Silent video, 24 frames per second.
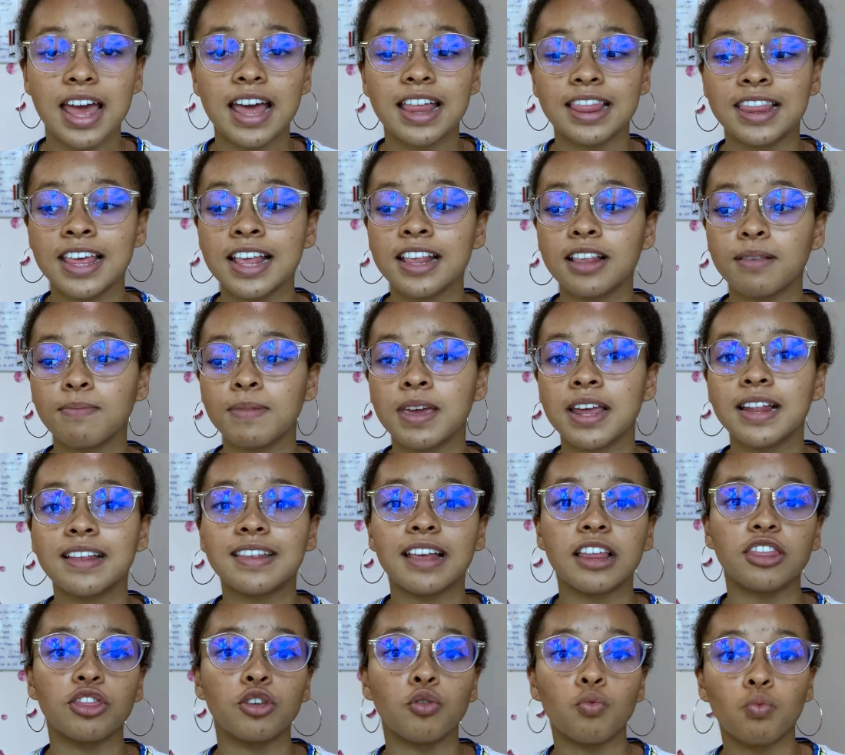This means
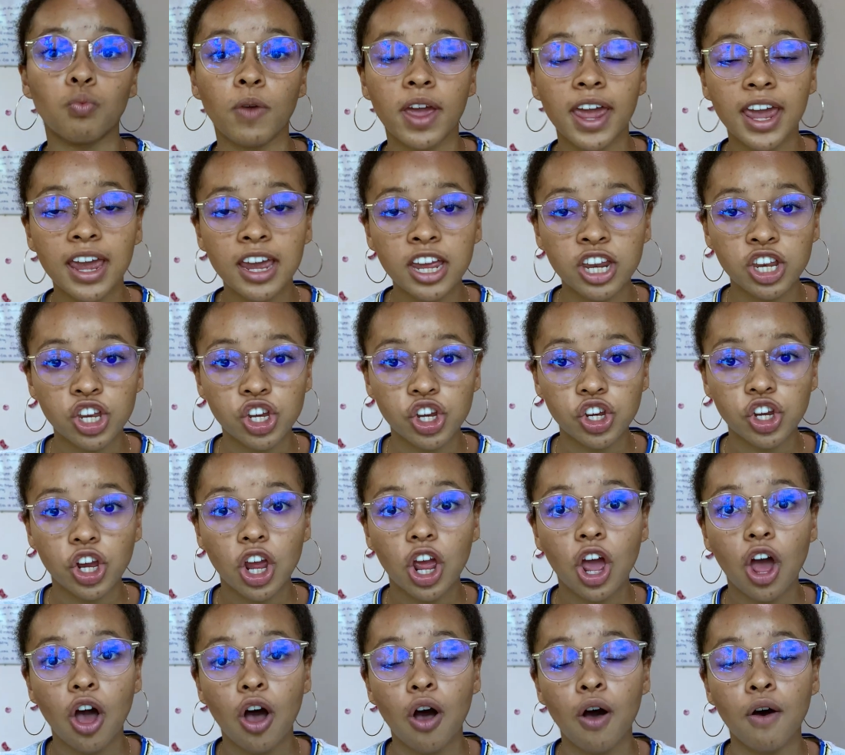that the range
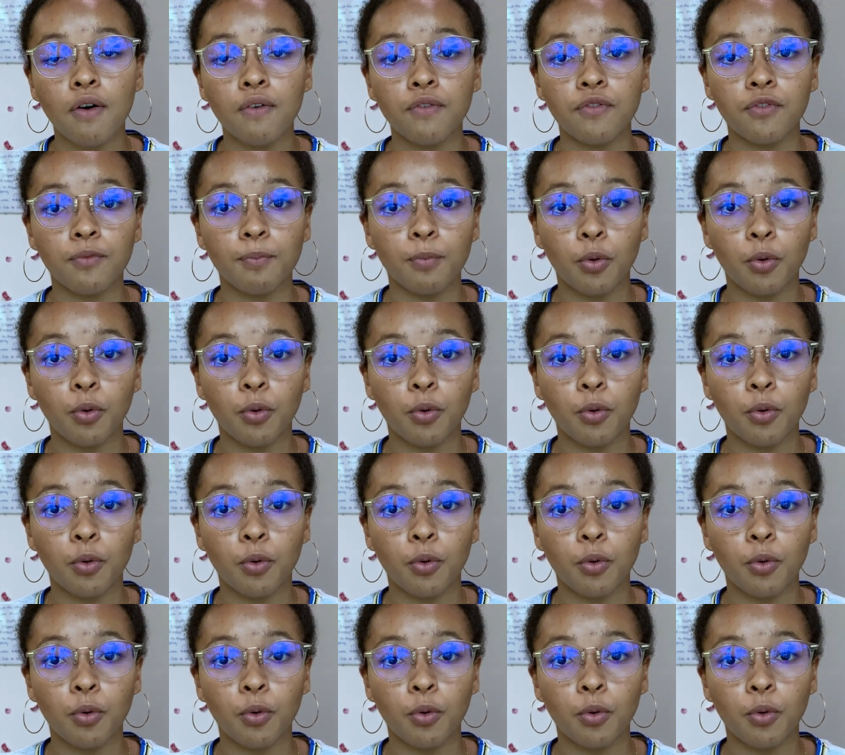of